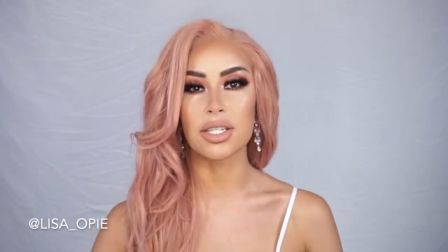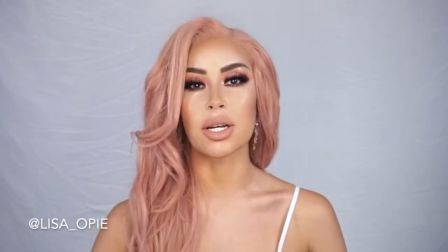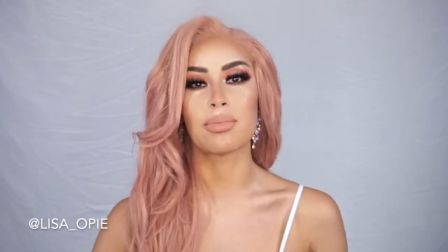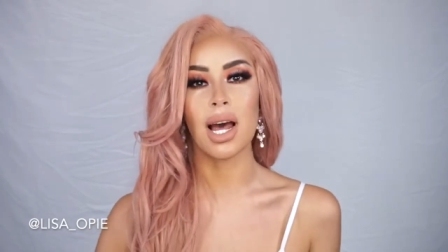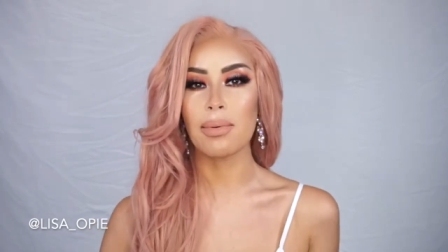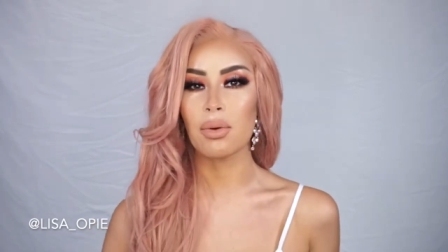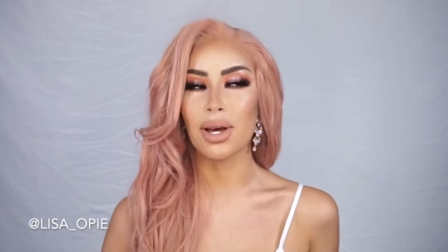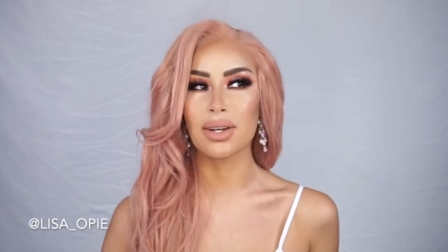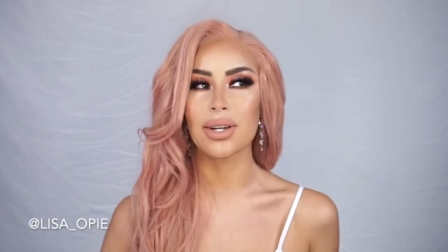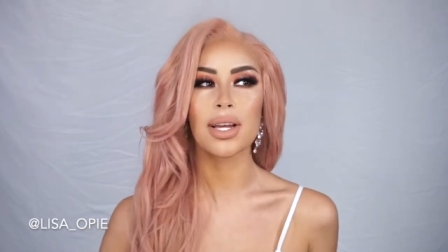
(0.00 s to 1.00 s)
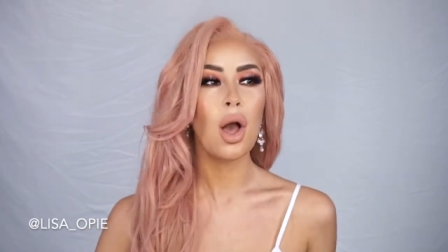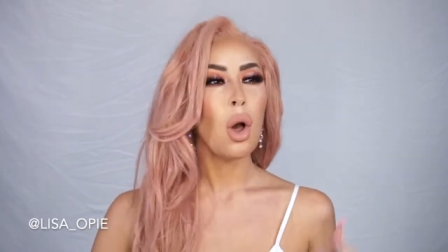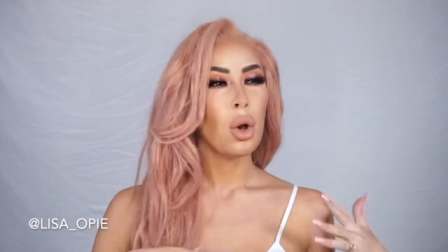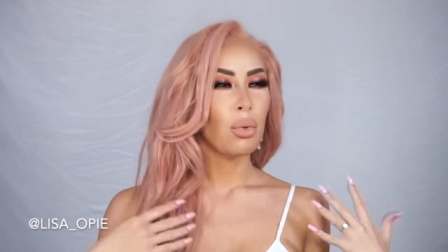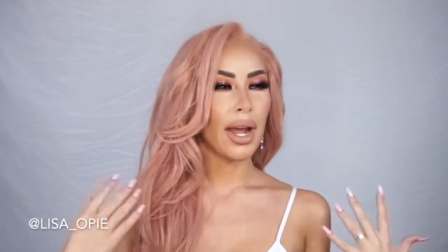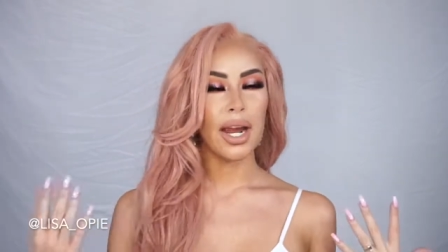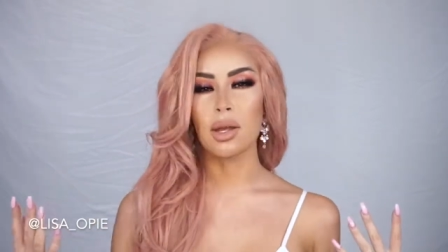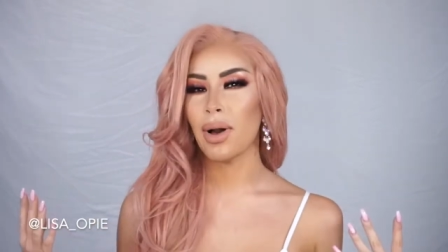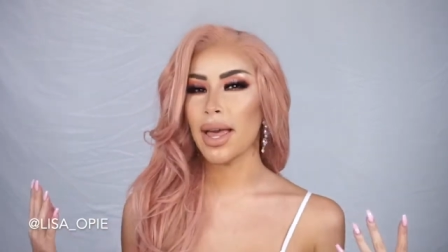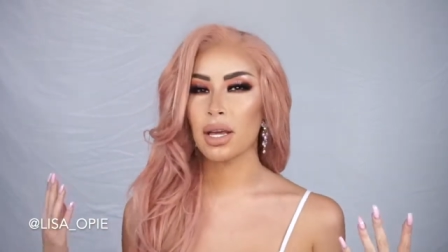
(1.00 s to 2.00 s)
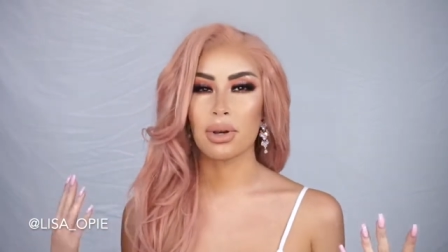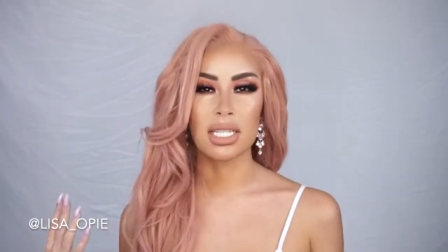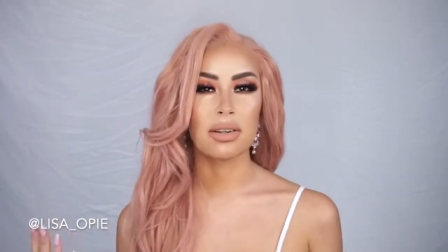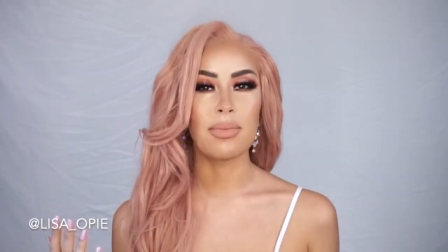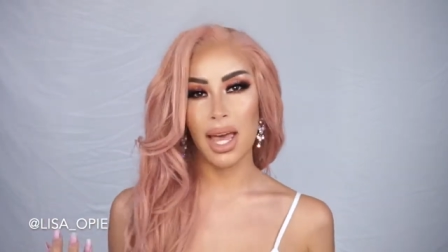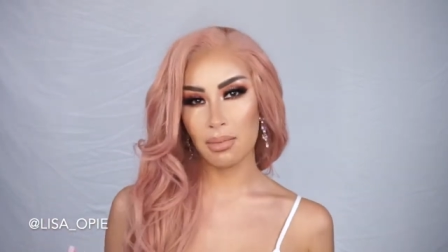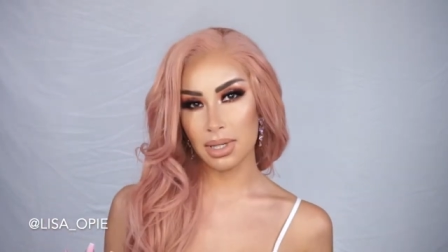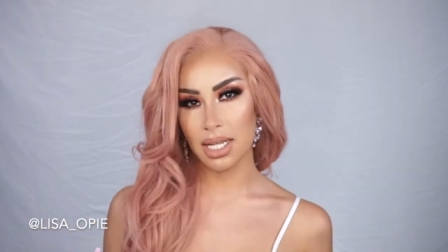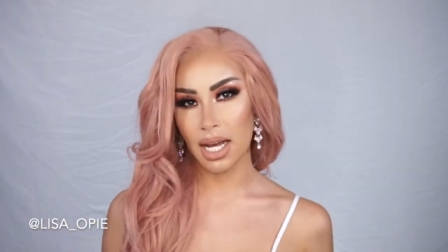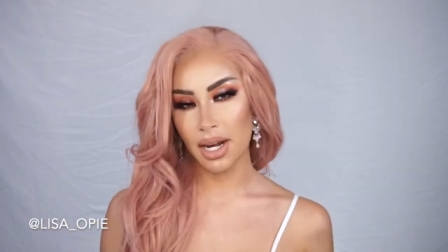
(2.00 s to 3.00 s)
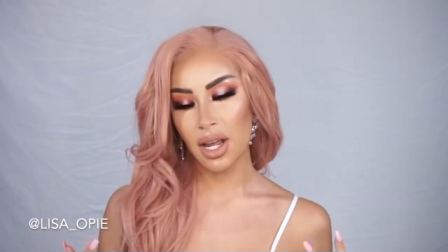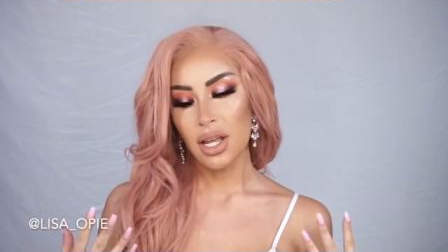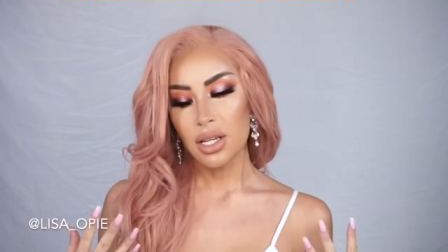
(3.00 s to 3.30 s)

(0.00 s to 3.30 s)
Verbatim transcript: So you're probably wondering, why are you buying wigs from Amazon?